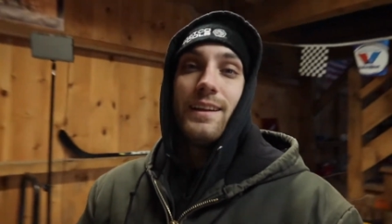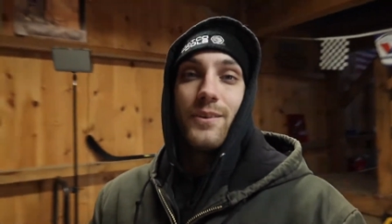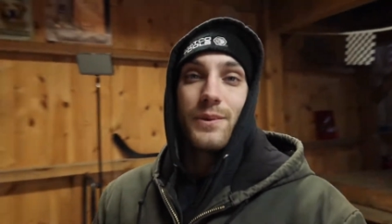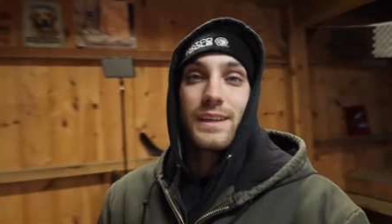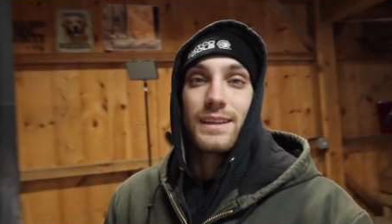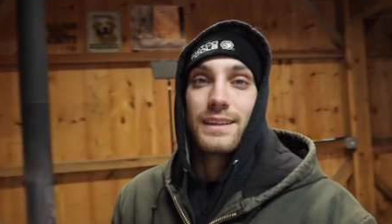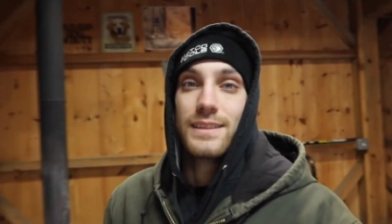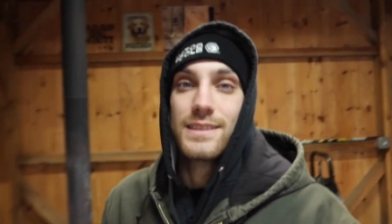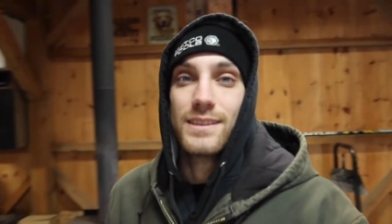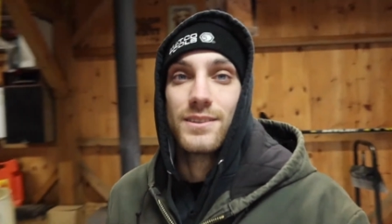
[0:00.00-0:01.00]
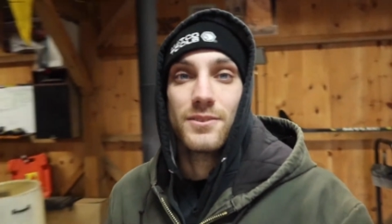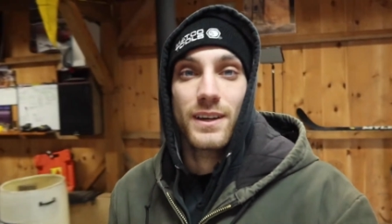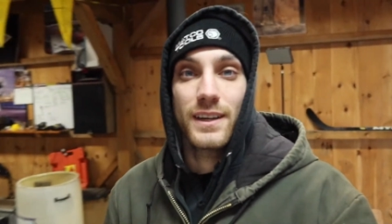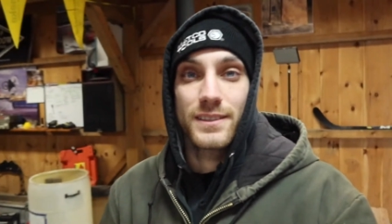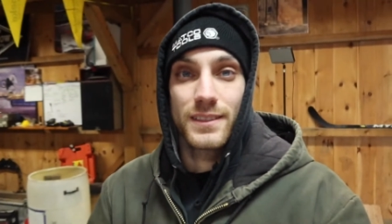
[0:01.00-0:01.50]
and we could continue
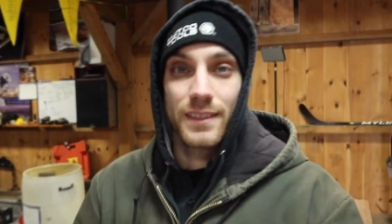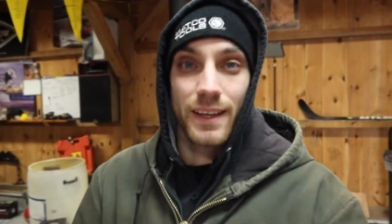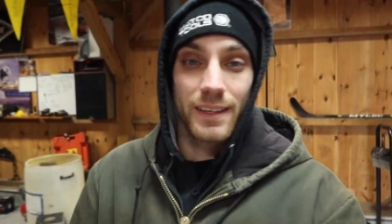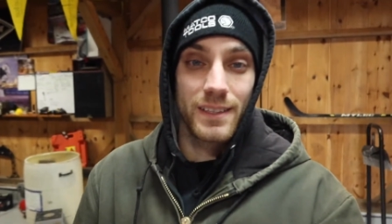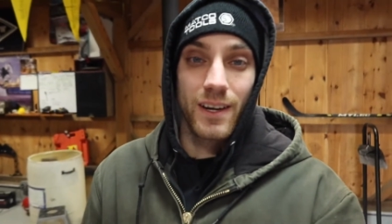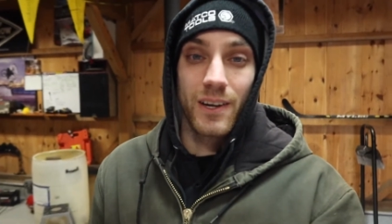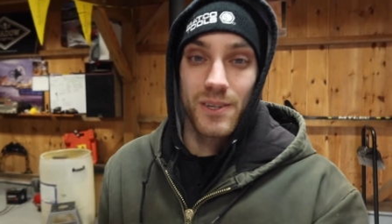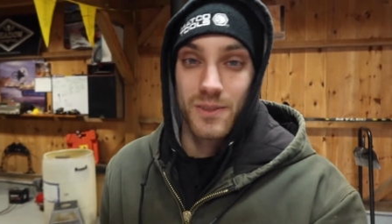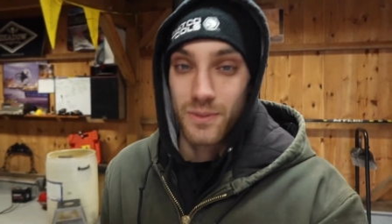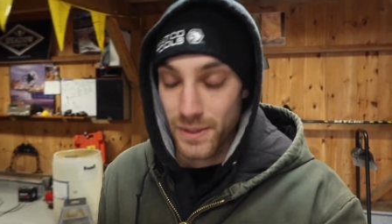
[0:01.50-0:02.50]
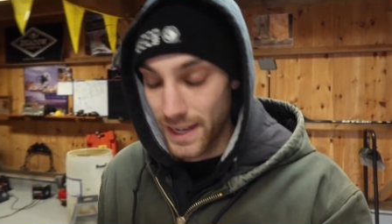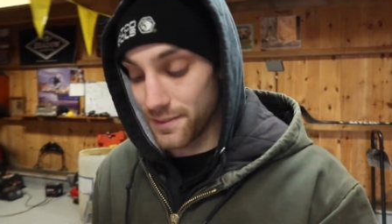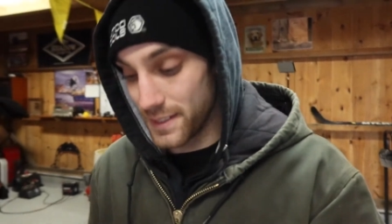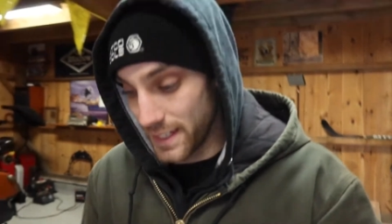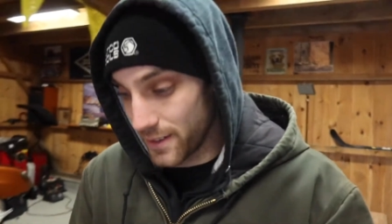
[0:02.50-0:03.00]
on to the next cars that we
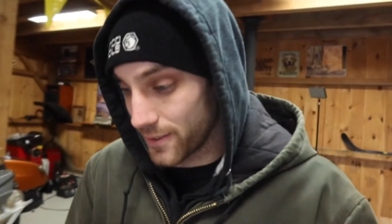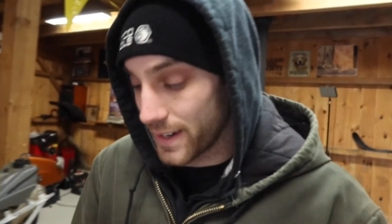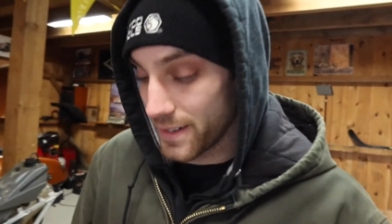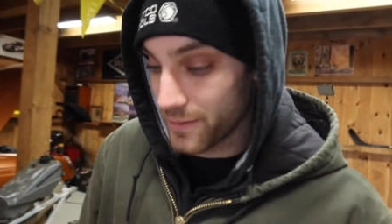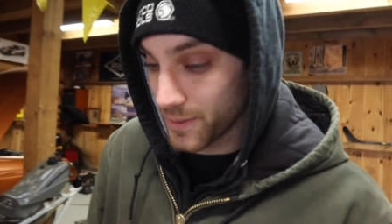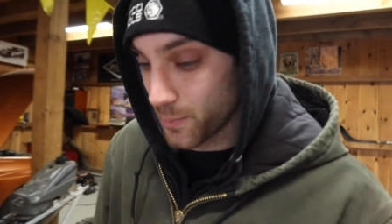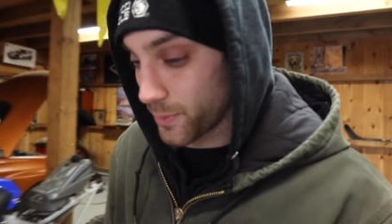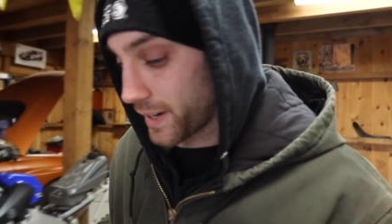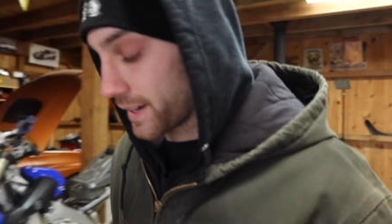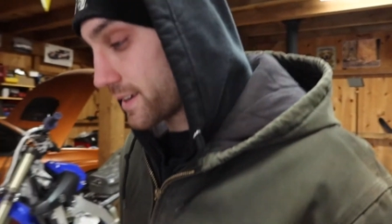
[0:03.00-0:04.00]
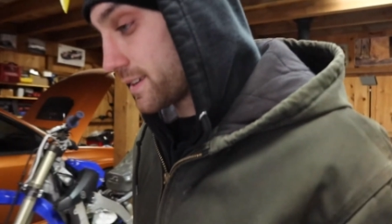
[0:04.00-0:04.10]
have to get ready for spring.